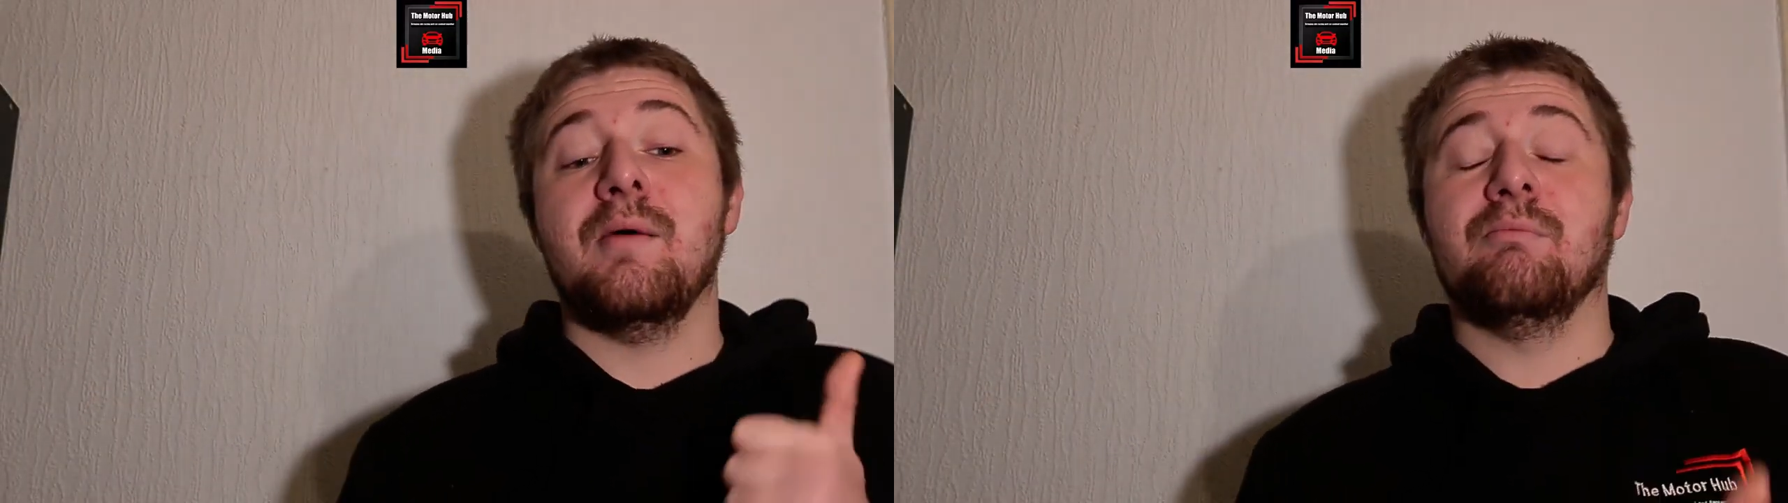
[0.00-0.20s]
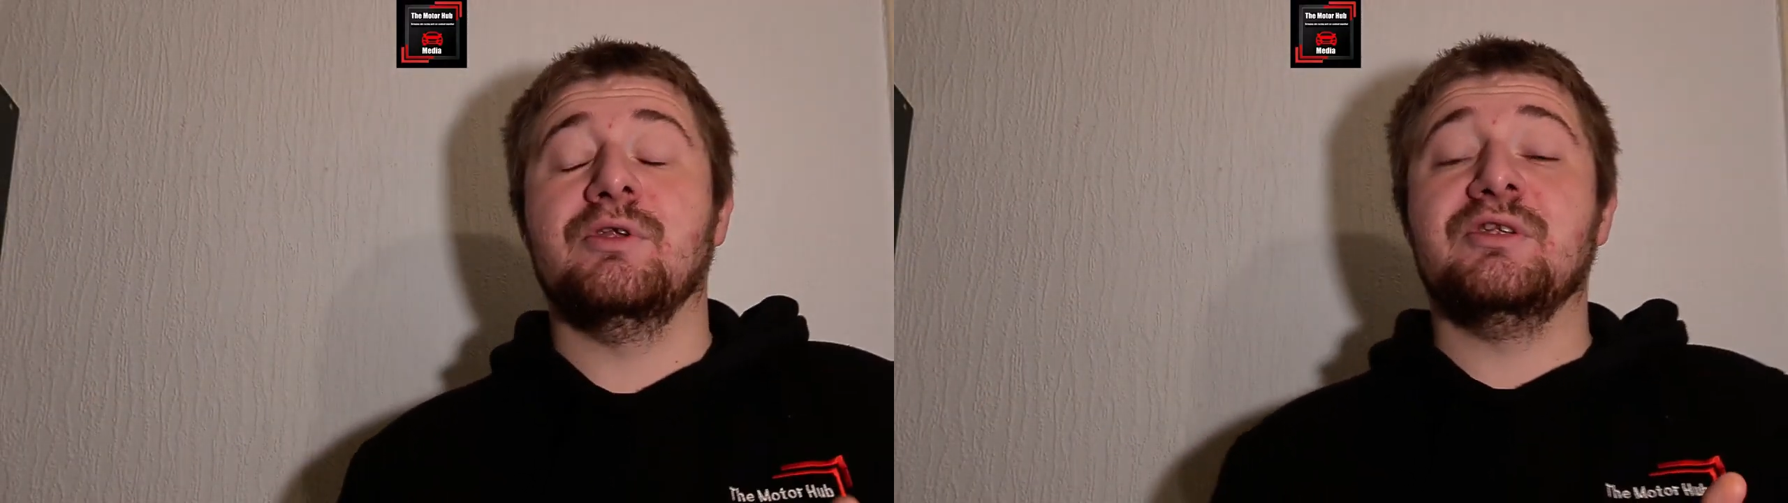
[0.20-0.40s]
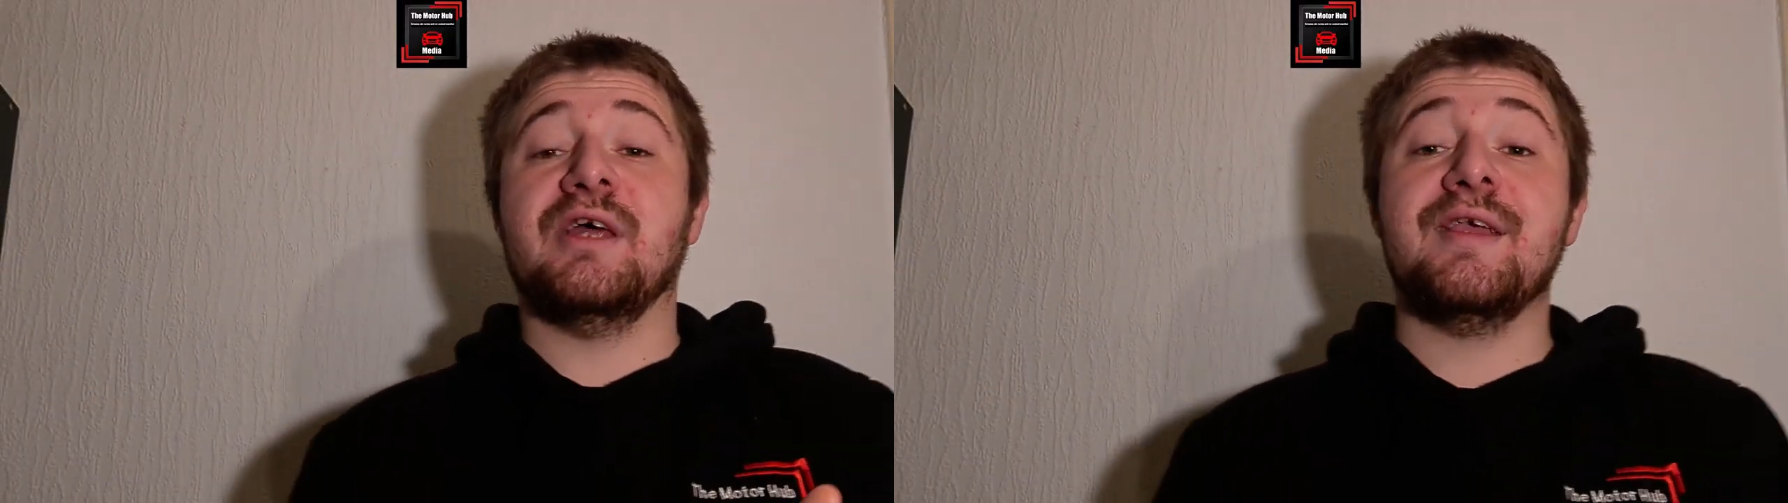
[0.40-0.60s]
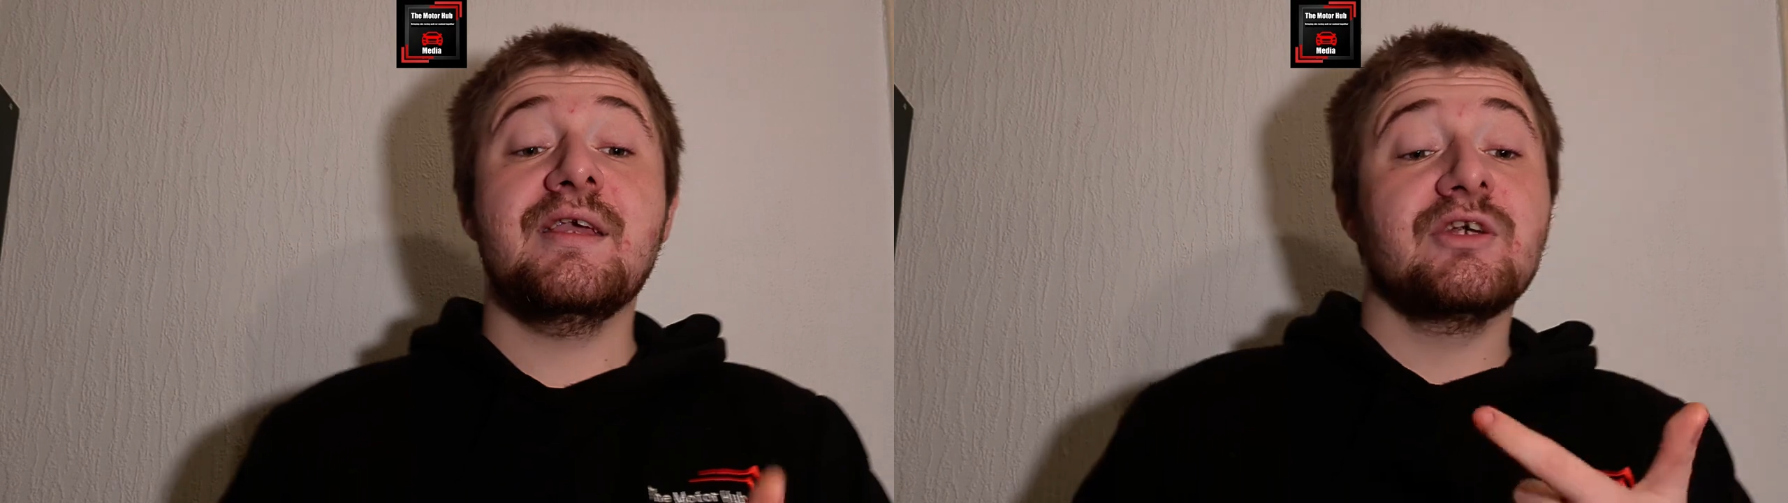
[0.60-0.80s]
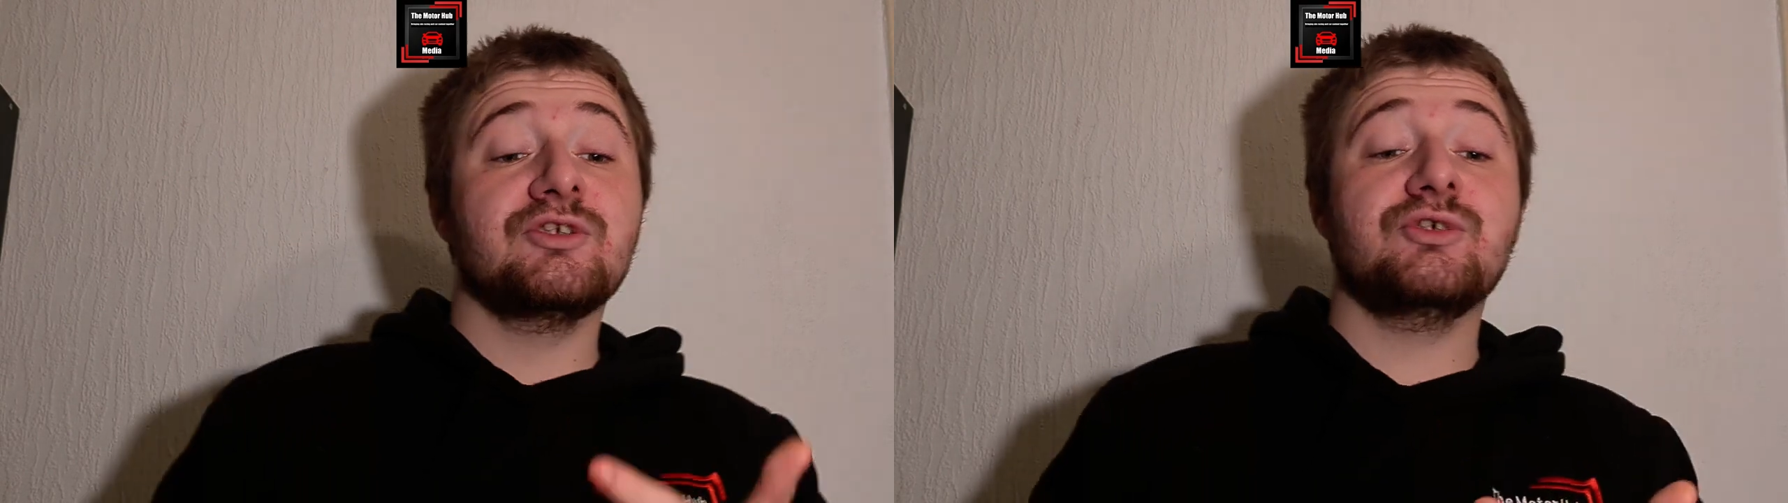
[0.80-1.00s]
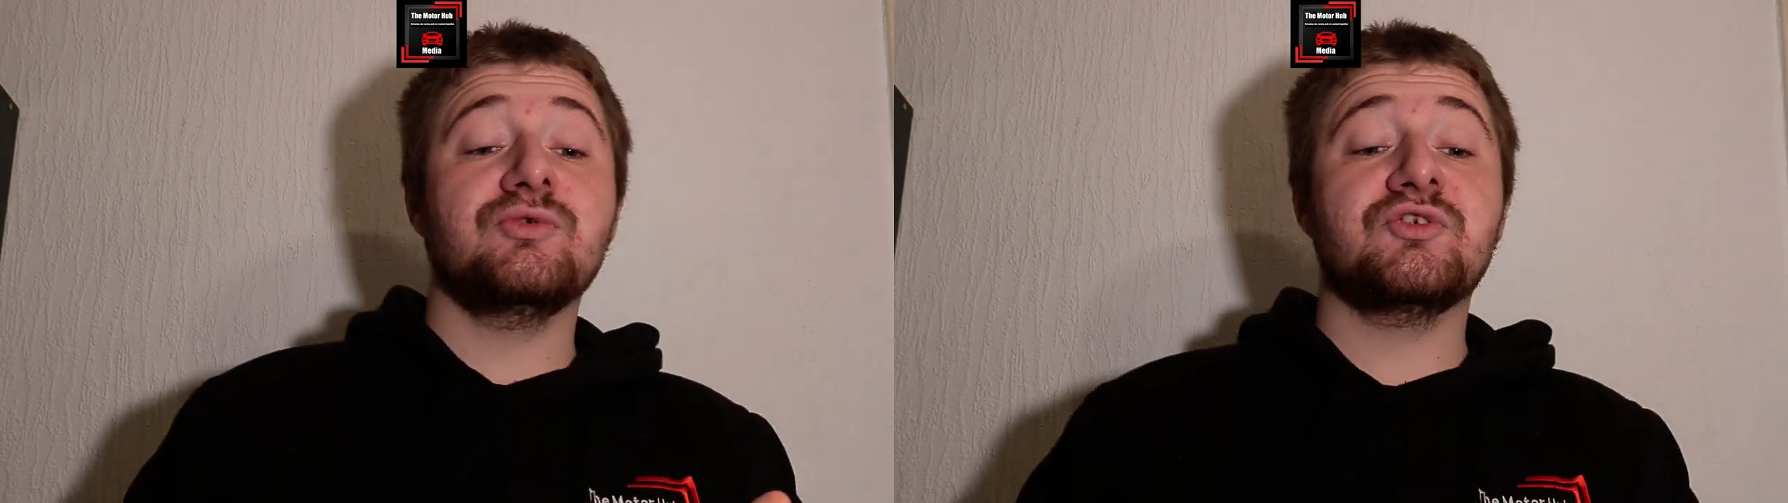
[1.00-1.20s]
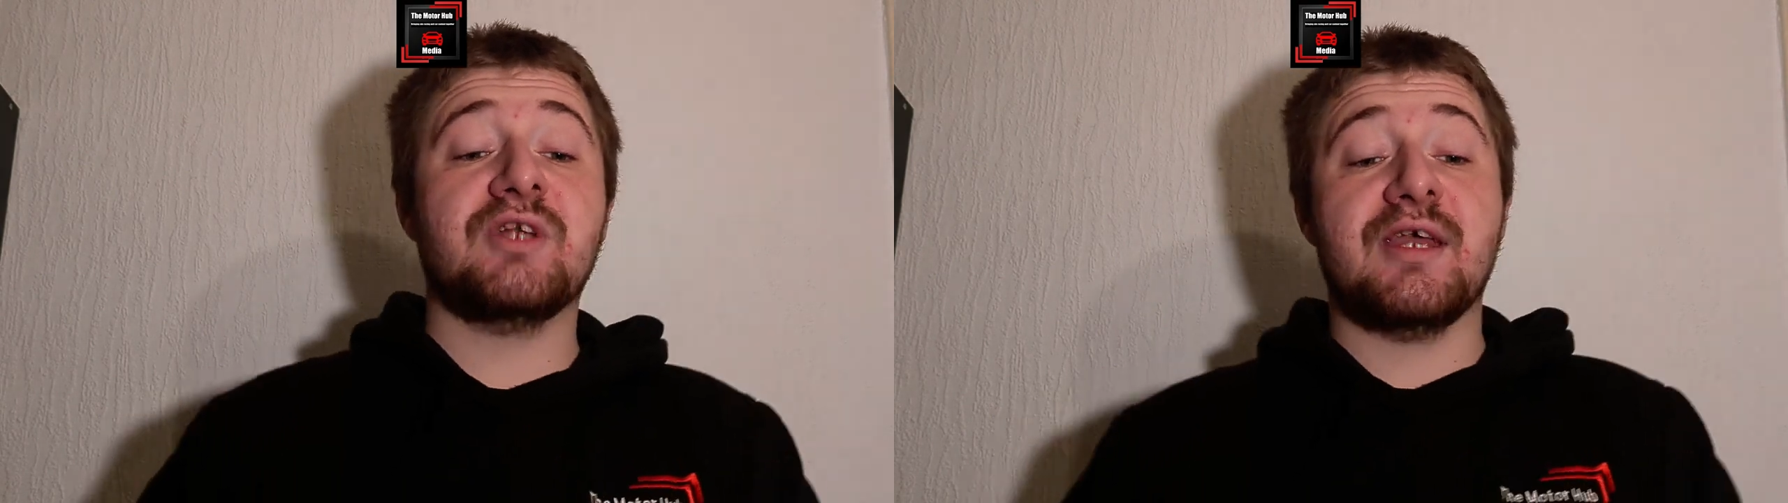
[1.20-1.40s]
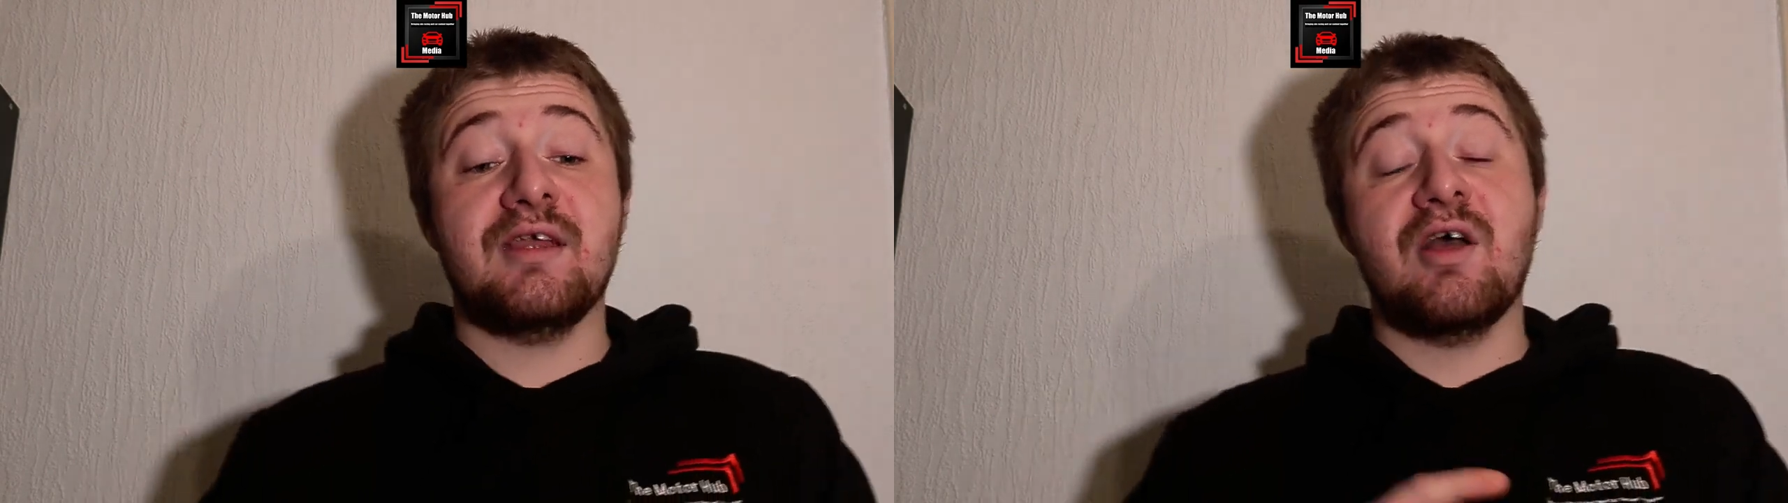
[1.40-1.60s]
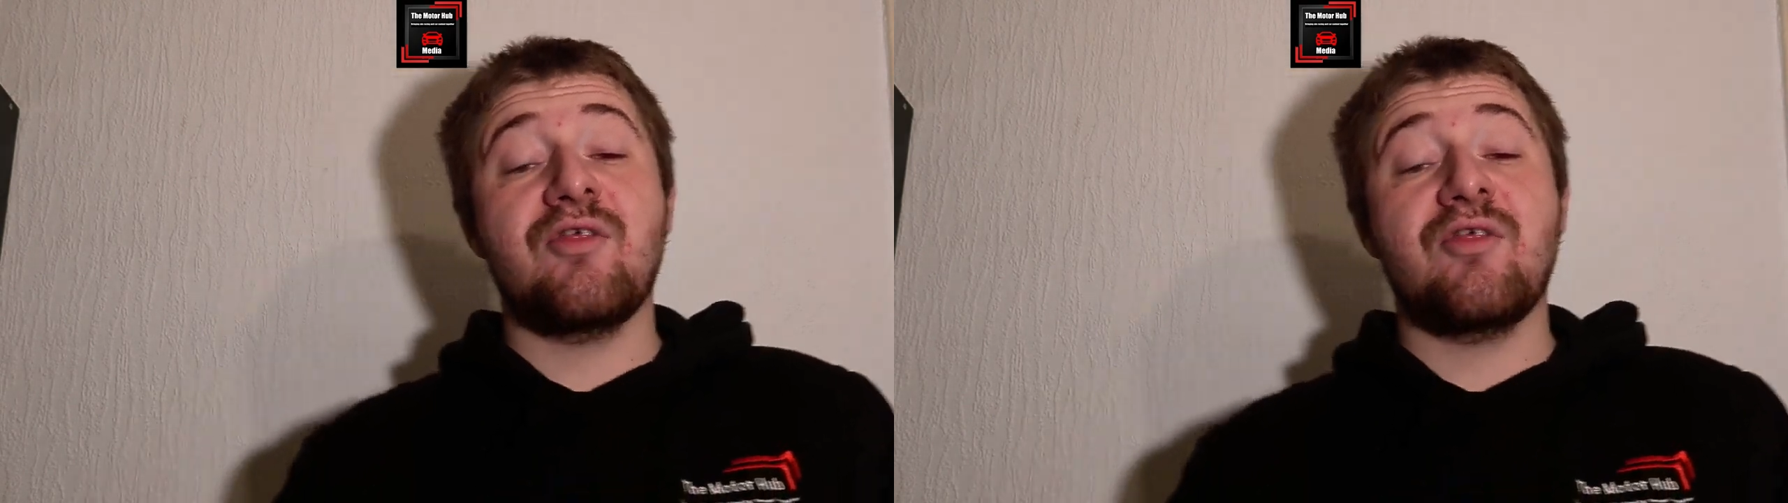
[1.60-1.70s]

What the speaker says: Monday, Tuesday,